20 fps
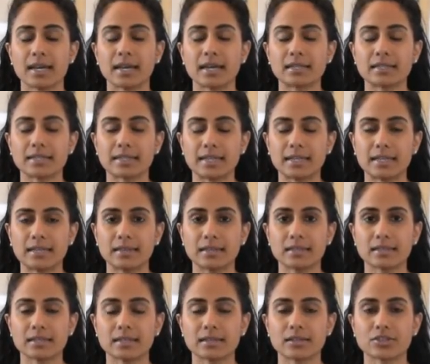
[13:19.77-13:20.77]
and
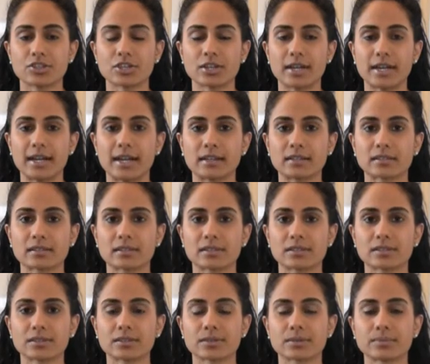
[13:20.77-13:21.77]
into the
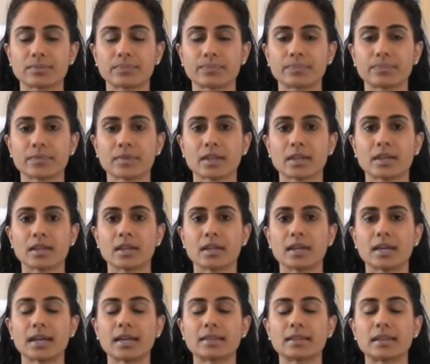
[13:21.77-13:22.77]
chest,
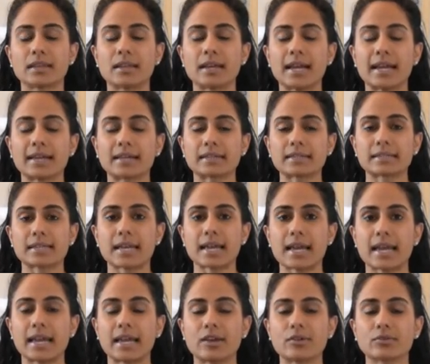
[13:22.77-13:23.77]
and then
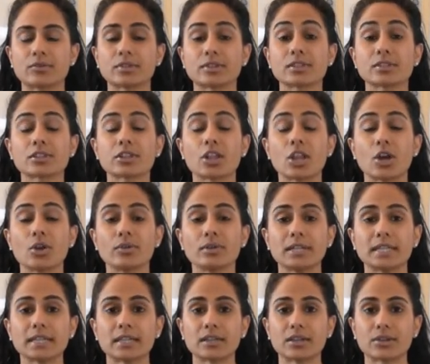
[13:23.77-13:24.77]
exhale
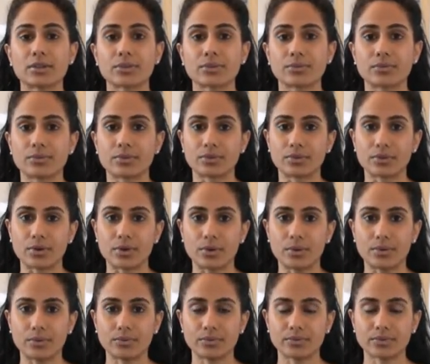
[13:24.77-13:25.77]
slowly through the
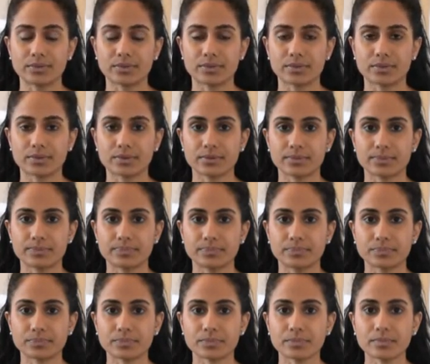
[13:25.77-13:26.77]
nose.
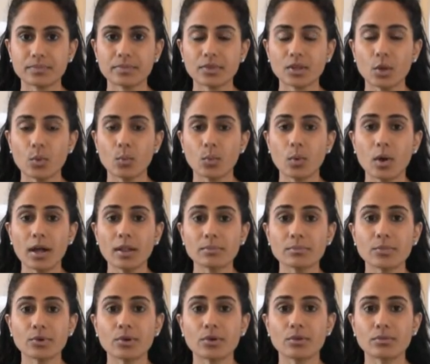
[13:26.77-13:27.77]

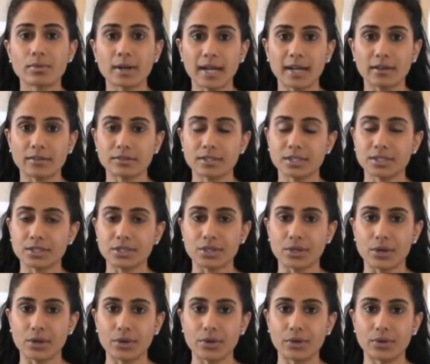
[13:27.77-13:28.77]
1 more round to
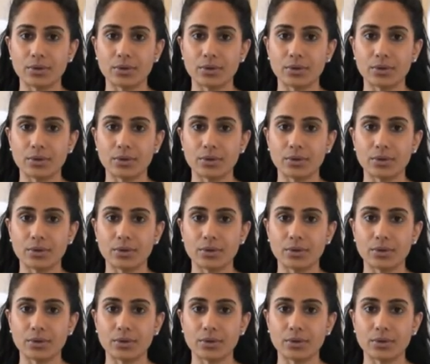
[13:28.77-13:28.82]
go.